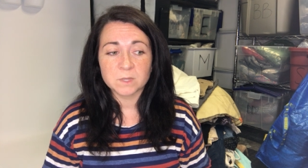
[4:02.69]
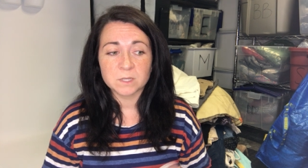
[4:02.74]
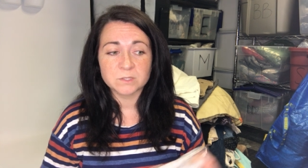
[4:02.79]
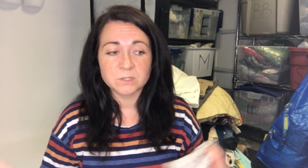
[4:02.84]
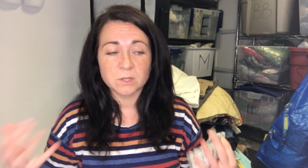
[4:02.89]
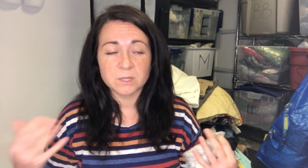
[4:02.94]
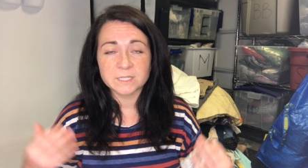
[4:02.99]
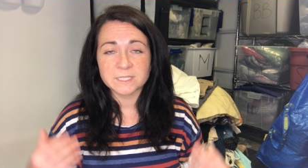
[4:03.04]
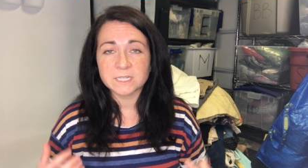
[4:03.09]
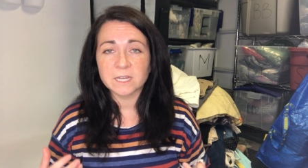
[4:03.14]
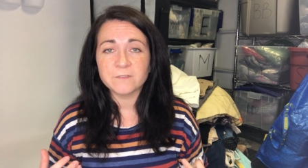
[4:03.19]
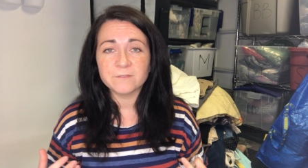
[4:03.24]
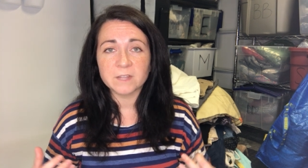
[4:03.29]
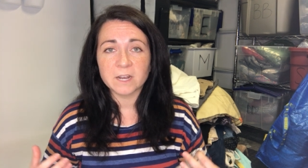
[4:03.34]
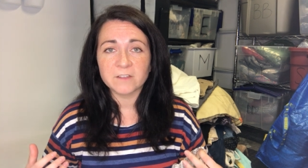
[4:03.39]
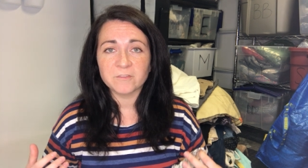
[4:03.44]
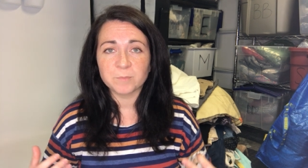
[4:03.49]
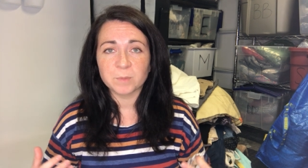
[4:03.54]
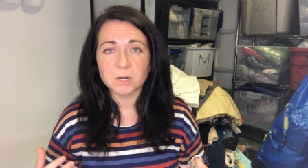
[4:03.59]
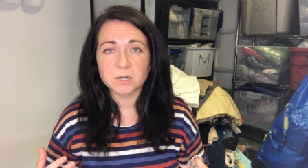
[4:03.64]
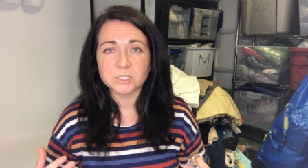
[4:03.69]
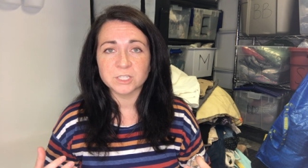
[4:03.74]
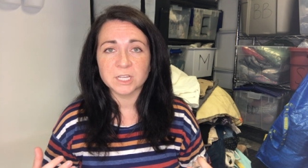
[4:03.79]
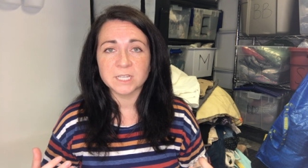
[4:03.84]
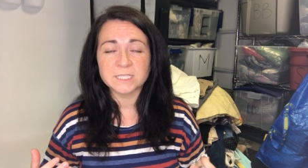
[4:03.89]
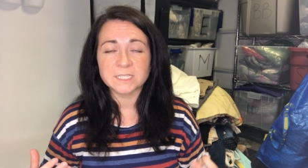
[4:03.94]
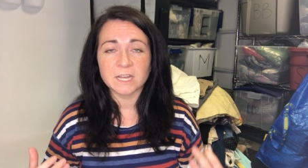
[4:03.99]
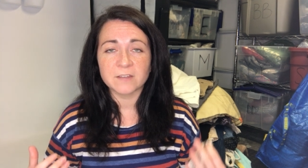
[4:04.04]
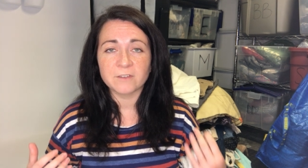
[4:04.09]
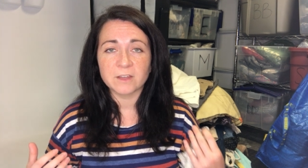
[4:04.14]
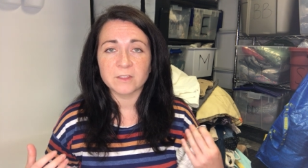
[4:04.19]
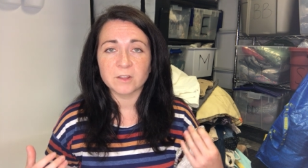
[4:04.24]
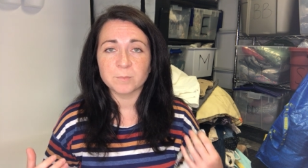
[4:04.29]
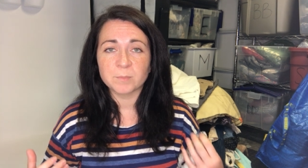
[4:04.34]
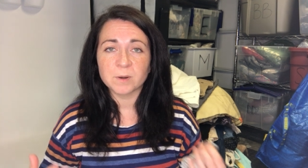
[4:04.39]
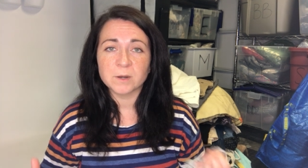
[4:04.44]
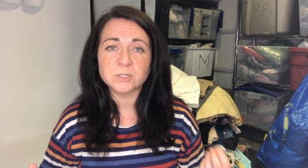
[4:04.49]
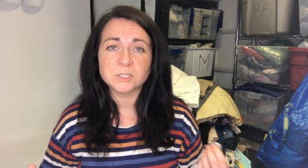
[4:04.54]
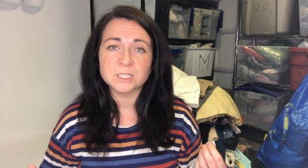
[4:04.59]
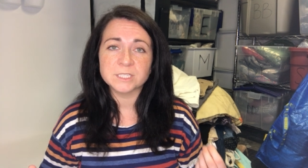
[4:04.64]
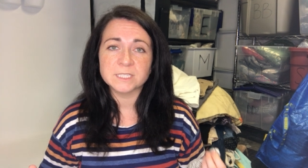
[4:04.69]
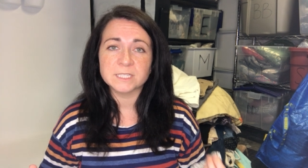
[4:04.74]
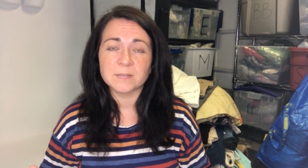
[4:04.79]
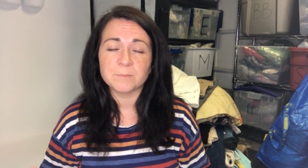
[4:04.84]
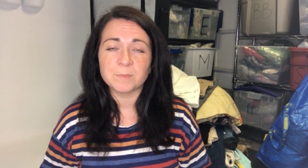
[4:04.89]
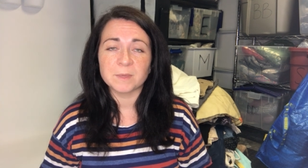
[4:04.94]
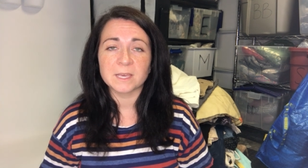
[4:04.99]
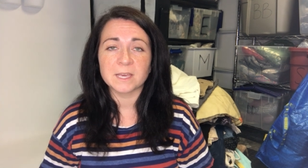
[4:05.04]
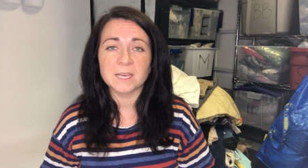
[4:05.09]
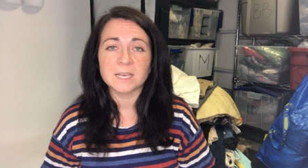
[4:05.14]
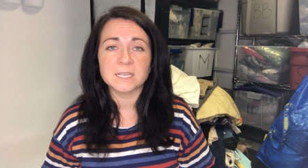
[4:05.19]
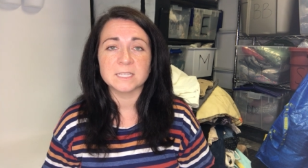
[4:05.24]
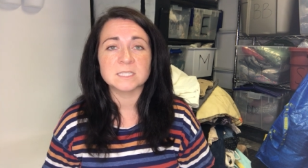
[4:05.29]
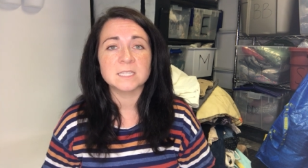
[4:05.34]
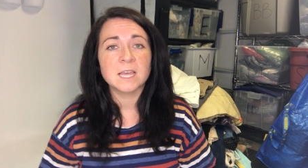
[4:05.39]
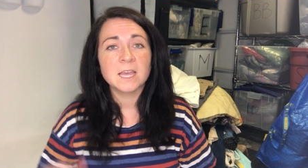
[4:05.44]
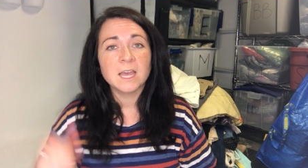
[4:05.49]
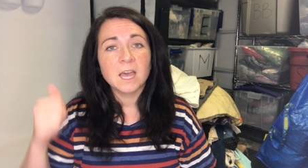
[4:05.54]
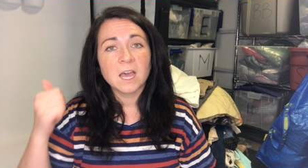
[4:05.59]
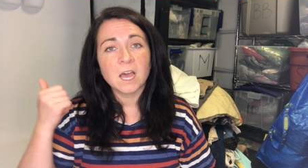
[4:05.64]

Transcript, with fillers: so the stuff that I've purchased, I've either purchased it because